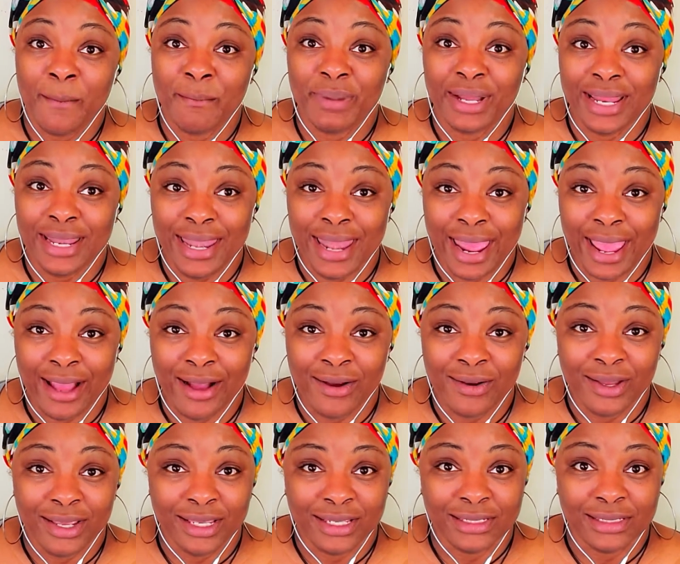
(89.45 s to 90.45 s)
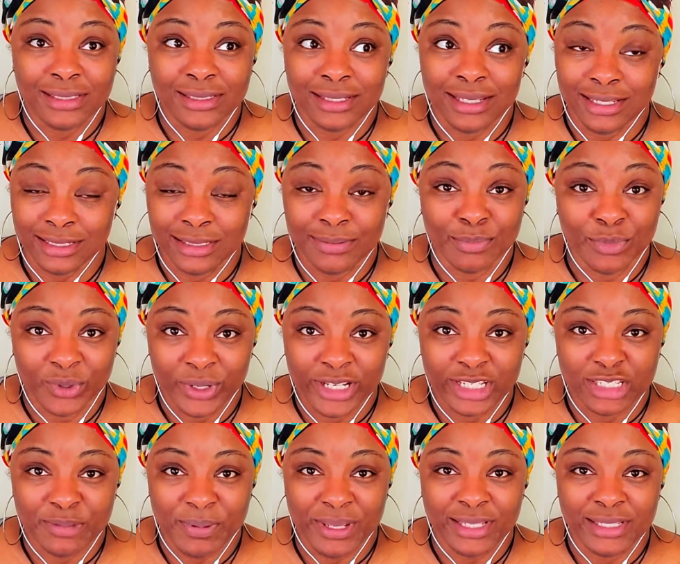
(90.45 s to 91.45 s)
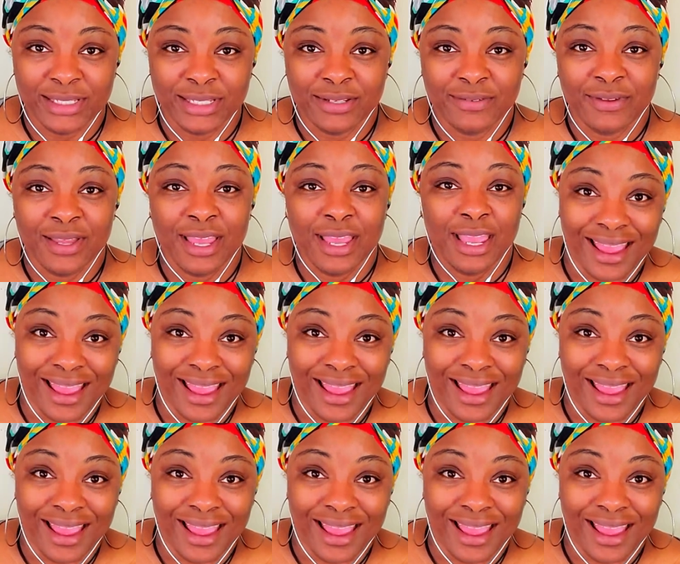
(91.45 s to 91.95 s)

but now it's more expensive.